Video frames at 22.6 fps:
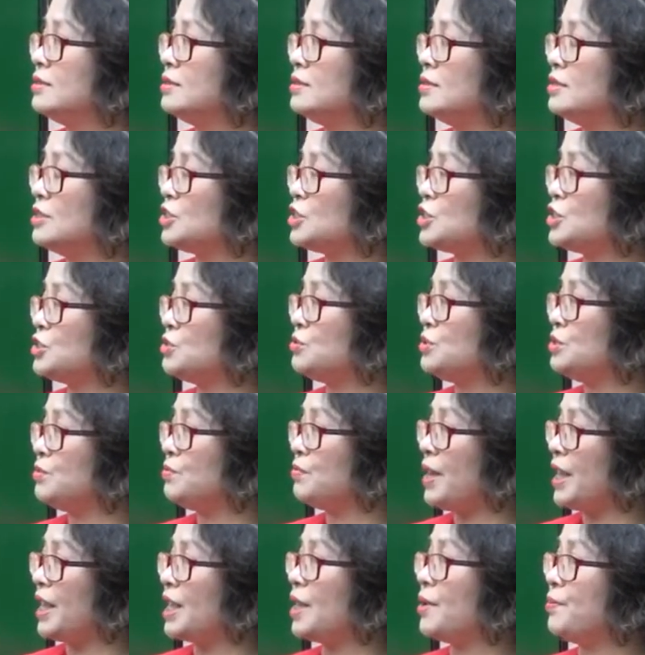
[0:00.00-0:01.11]
The student
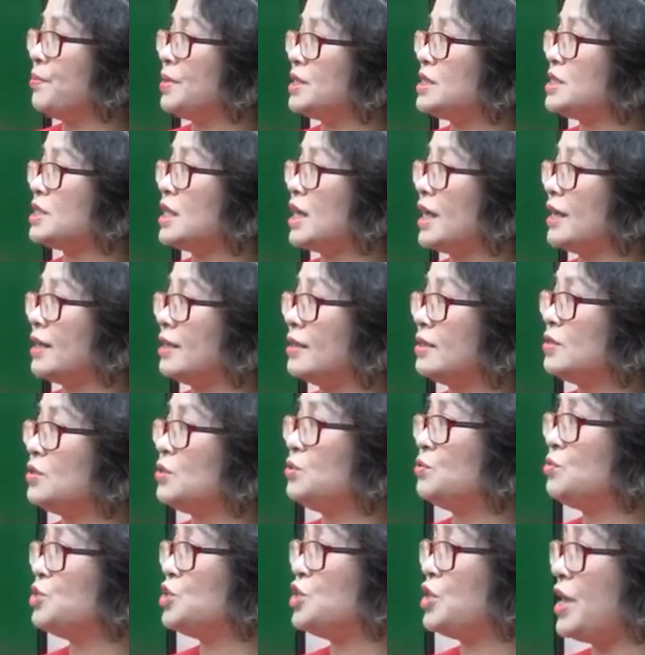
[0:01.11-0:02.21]
make a mistake
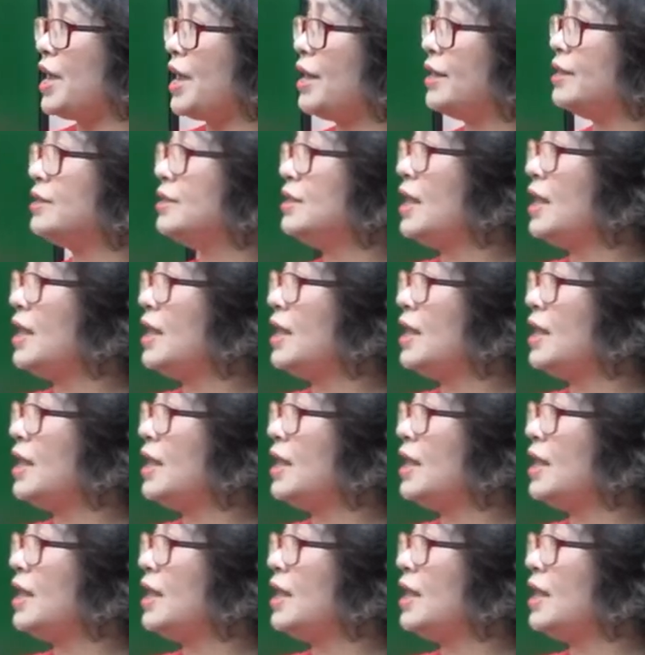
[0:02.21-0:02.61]
to change